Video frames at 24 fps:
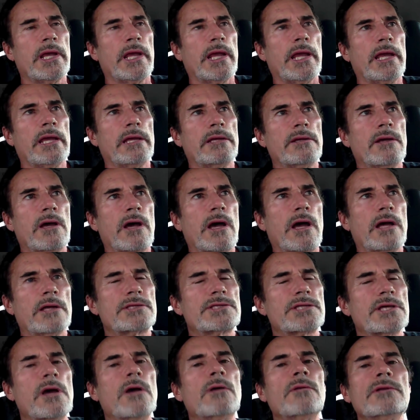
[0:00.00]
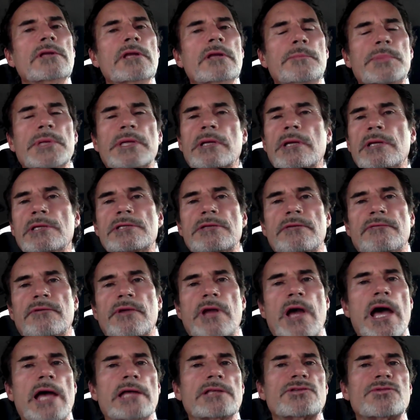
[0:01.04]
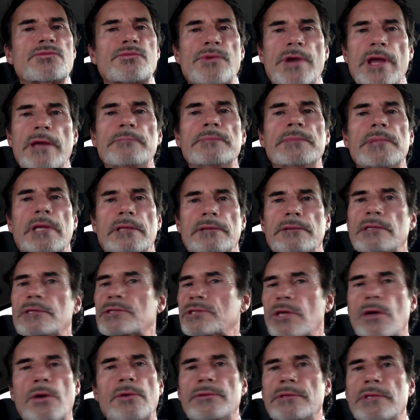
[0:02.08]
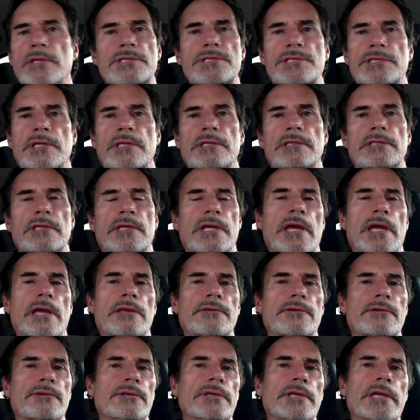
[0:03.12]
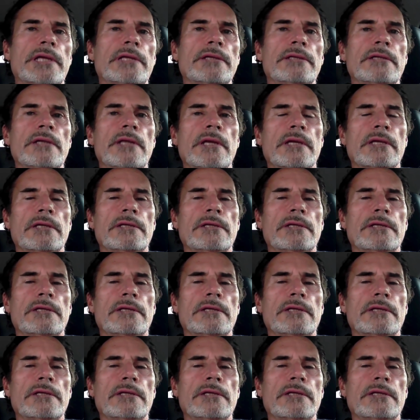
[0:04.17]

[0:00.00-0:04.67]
And it's only because of God's remnant that's holding this thing together, Lynn.